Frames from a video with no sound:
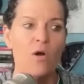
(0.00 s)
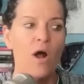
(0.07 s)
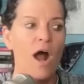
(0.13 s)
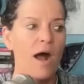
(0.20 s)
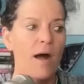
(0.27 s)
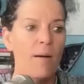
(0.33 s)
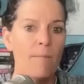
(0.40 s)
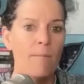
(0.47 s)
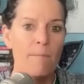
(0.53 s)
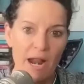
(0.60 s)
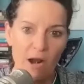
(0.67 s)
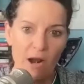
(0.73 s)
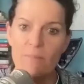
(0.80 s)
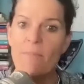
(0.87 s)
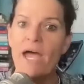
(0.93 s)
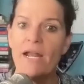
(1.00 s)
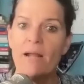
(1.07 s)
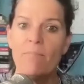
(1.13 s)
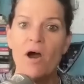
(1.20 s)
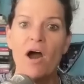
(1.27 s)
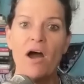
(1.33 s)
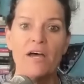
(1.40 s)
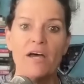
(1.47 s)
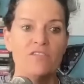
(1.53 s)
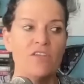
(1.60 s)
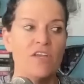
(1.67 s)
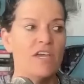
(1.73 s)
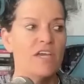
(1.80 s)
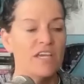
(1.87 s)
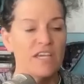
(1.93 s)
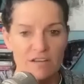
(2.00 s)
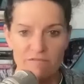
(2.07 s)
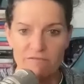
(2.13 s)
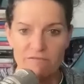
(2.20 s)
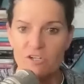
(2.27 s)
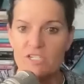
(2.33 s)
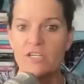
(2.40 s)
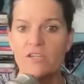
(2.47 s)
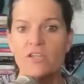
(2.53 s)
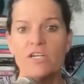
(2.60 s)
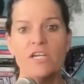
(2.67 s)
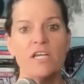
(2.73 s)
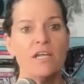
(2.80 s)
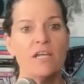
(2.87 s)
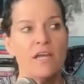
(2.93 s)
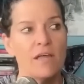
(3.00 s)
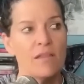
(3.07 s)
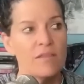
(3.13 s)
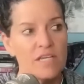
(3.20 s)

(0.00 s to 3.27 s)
uh, perimenopause, infertility.